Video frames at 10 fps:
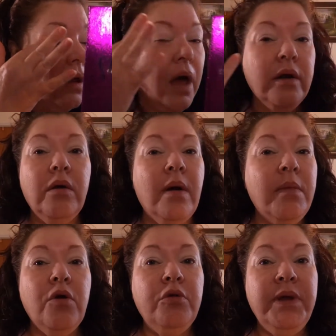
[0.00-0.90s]
I'm
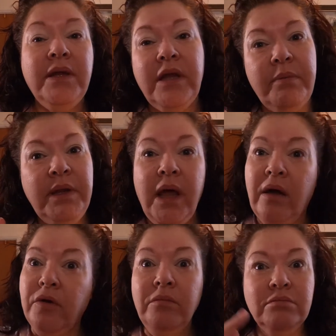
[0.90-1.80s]
not going to be a Debbie
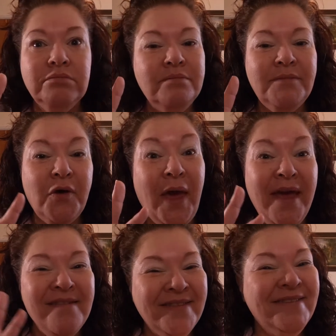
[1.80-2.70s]
Downer,
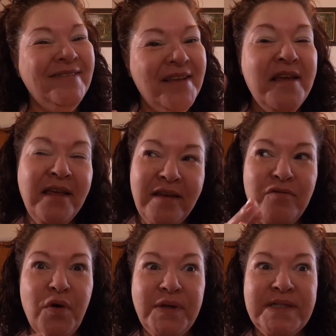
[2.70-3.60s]
okay?
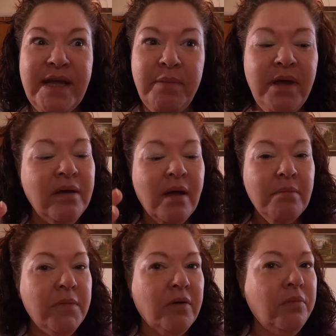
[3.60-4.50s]
You know it's Debbie.
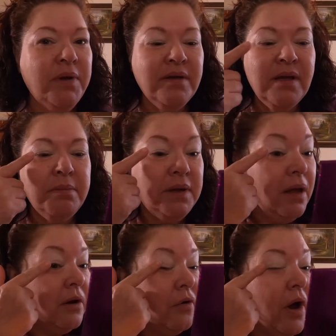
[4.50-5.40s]
I'm not going to be a Debbie
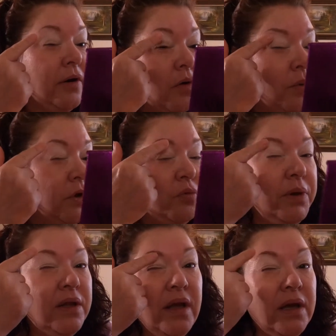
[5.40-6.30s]
Downer. I don't want you to
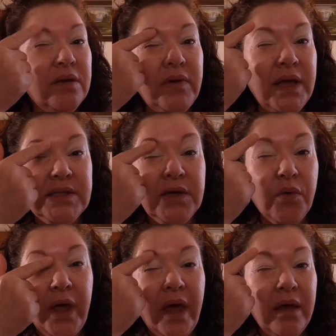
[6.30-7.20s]
be a negative Nancy,
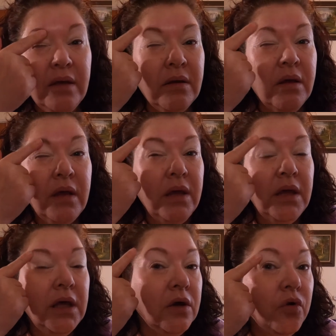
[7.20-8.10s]
okay?
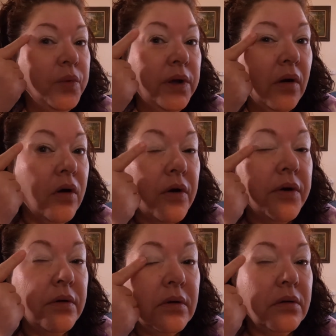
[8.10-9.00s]
Here we
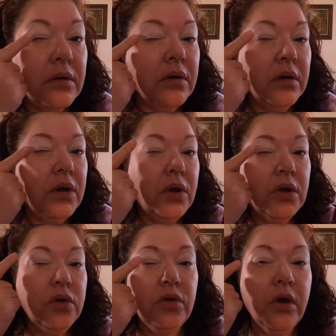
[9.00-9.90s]
are,
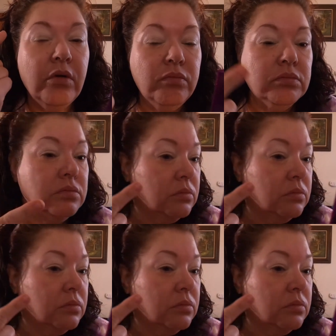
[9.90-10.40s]
you know,